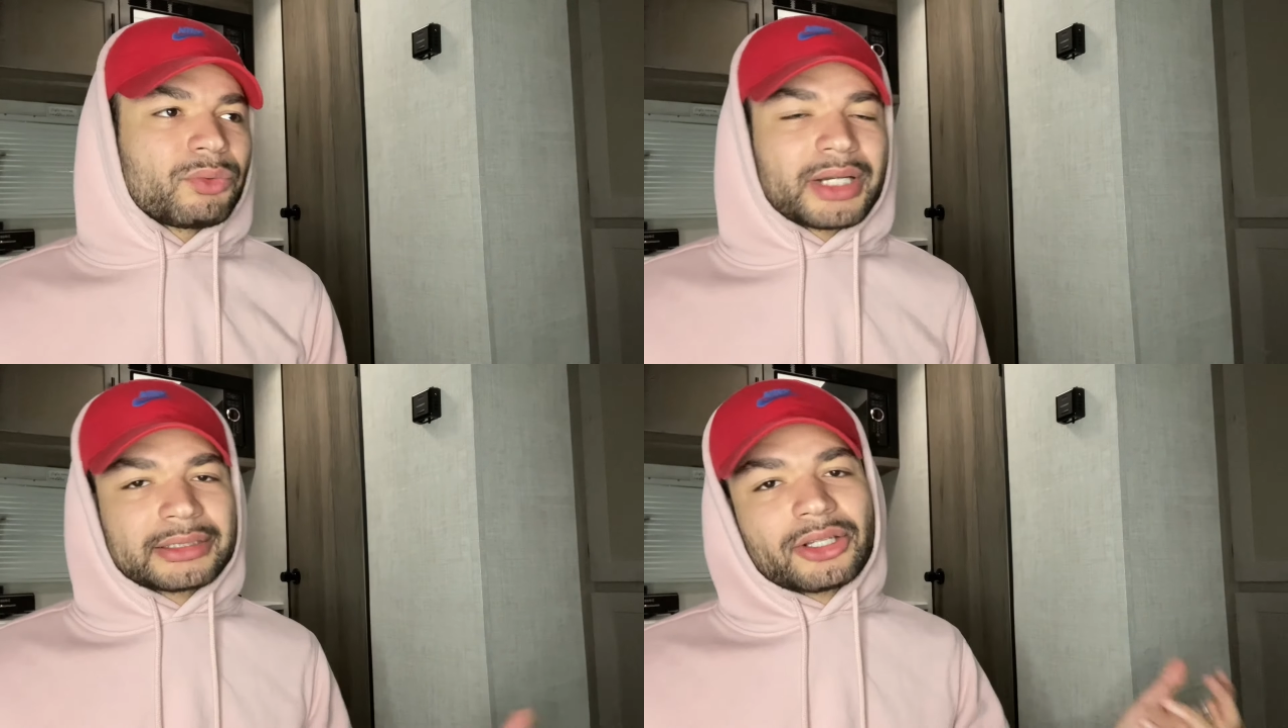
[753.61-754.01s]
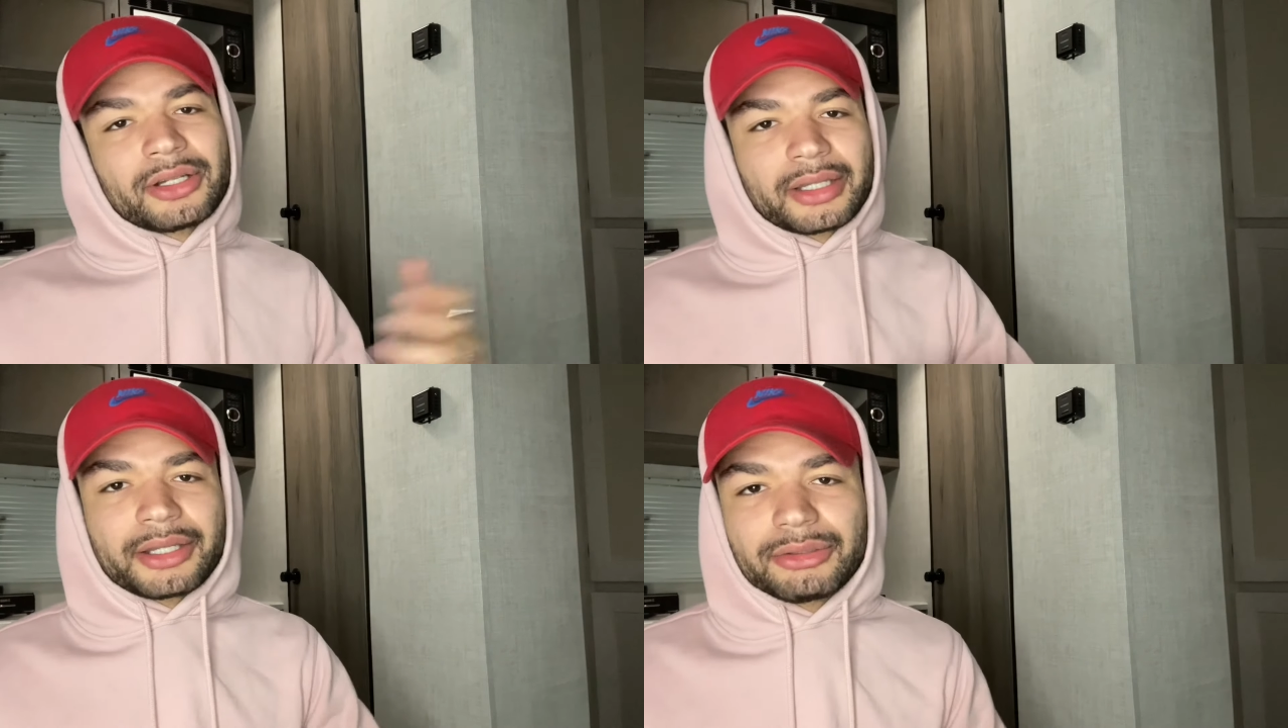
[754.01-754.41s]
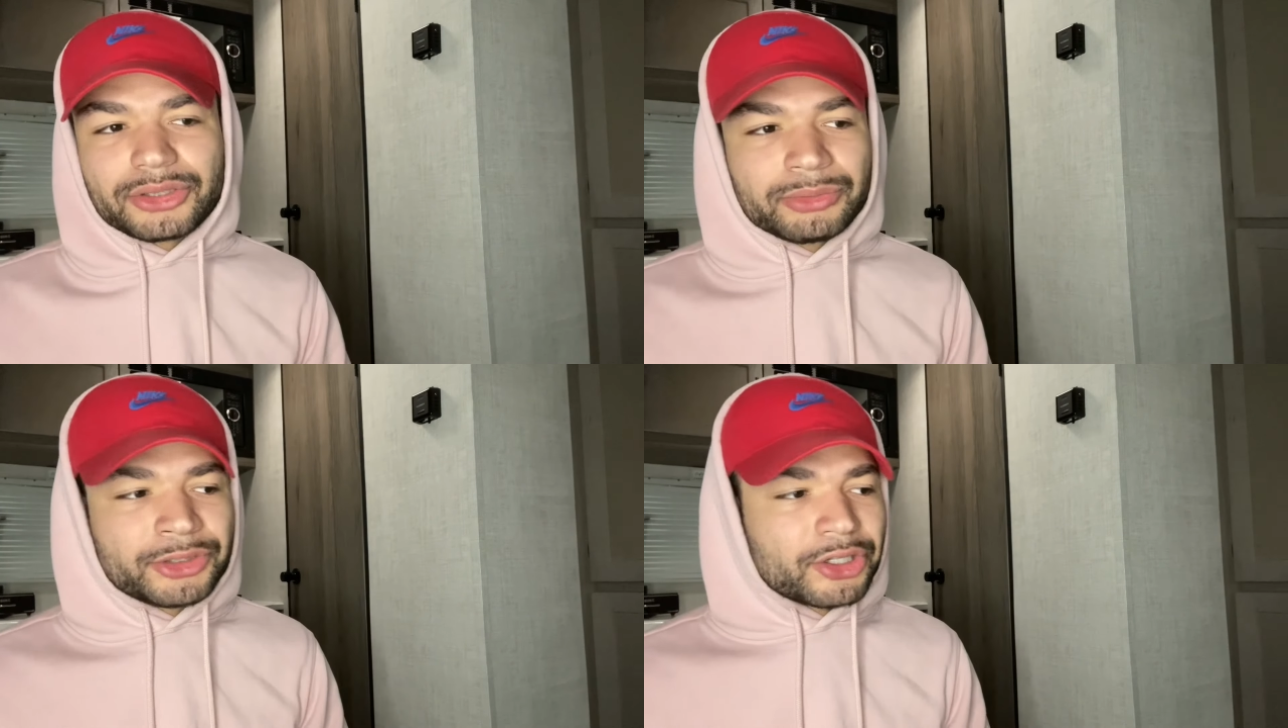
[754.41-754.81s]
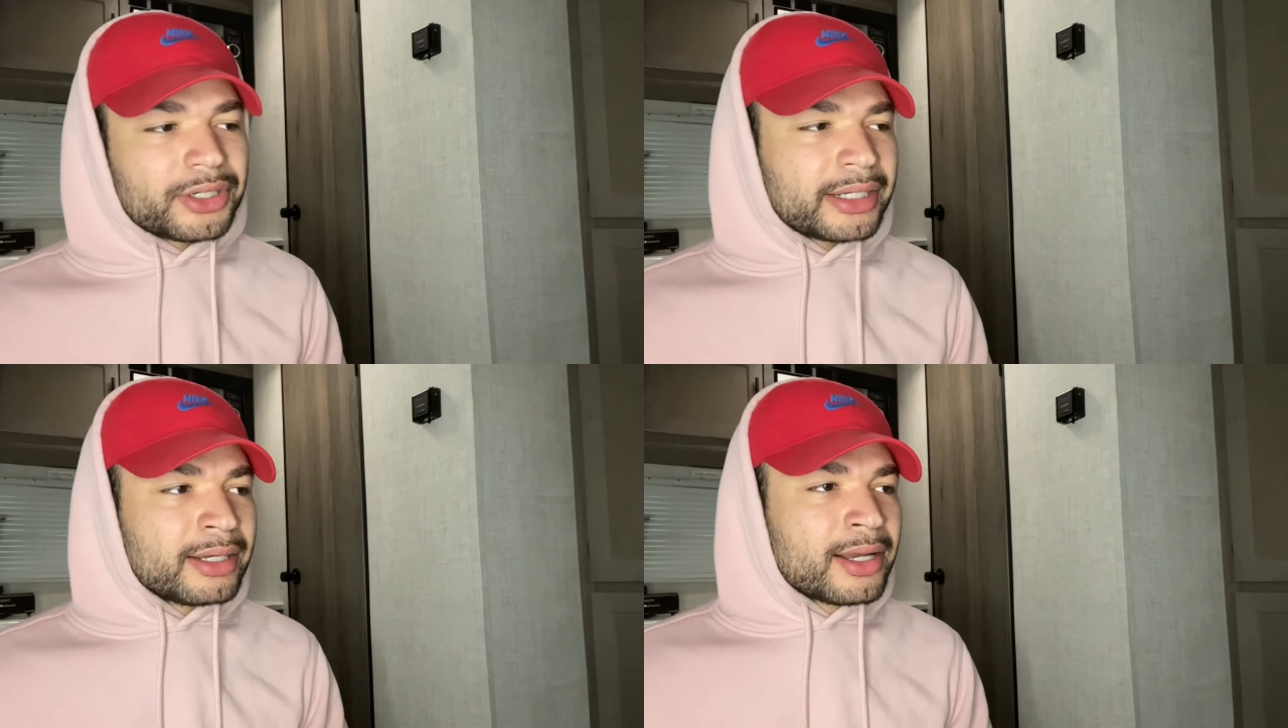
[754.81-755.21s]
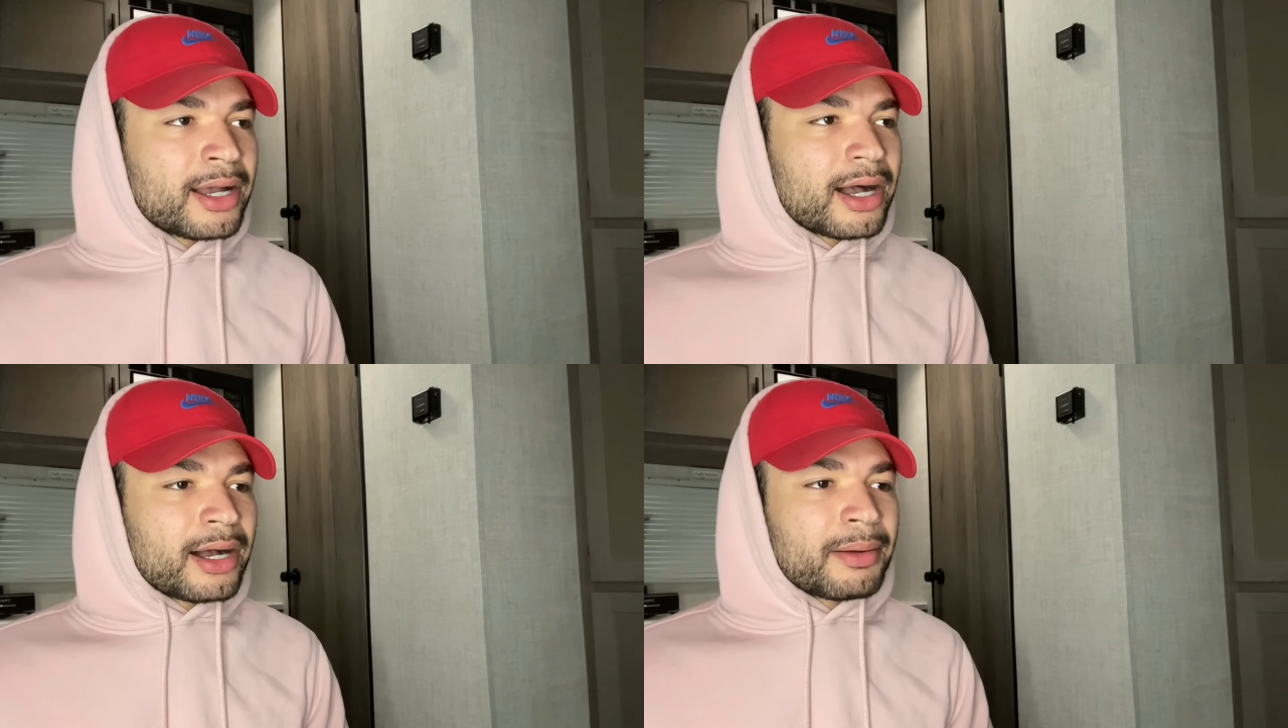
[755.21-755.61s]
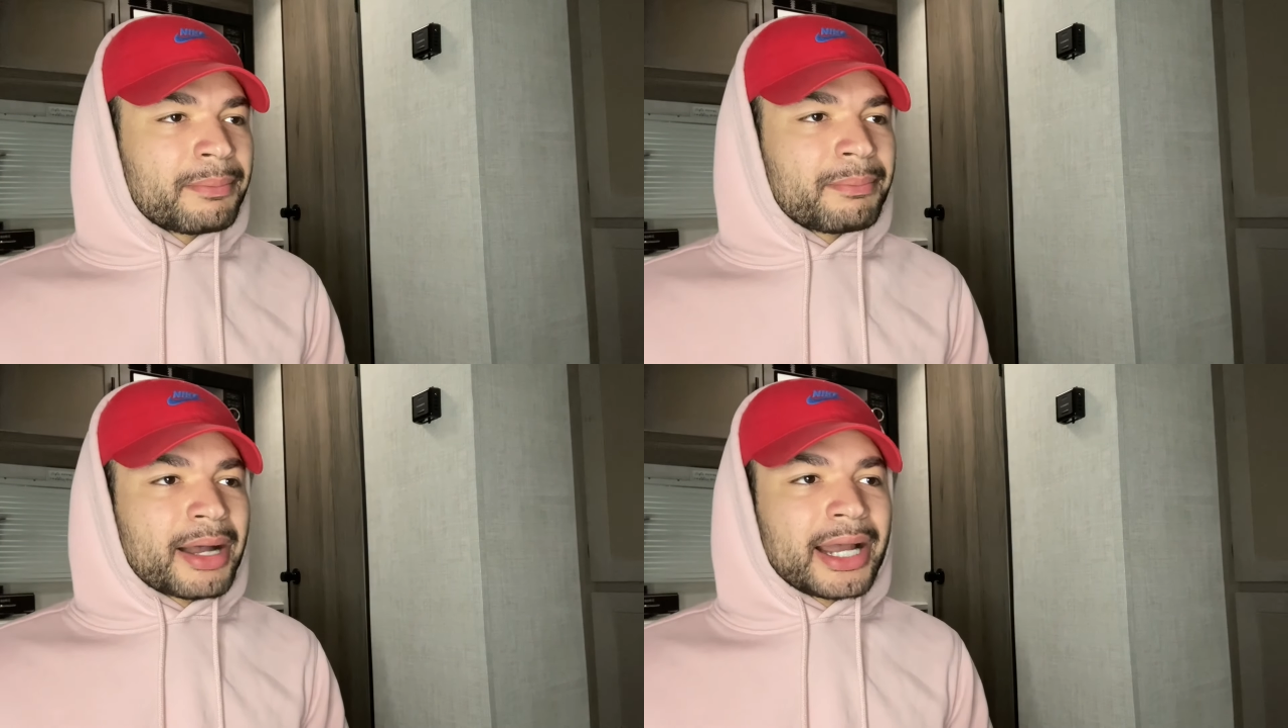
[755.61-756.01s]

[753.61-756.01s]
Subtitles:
When I started the YouTube journey, my